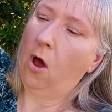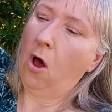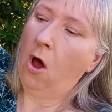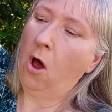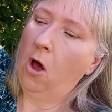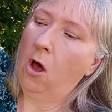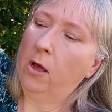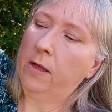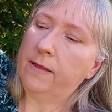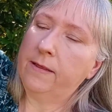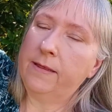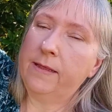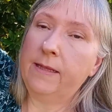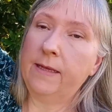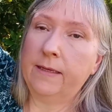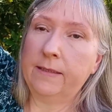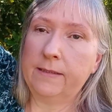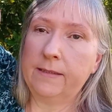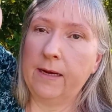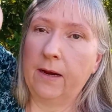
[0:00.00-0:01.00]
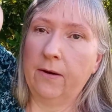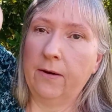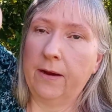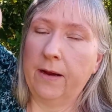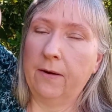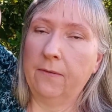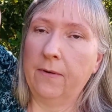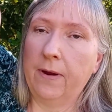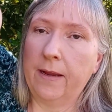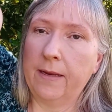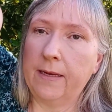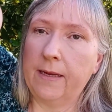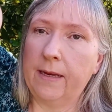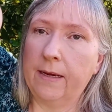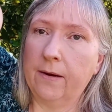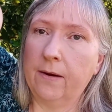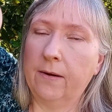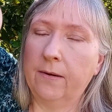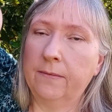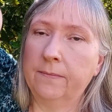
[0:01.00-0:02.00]
on this area right
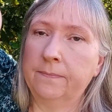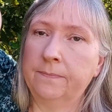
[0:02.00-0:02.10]
here.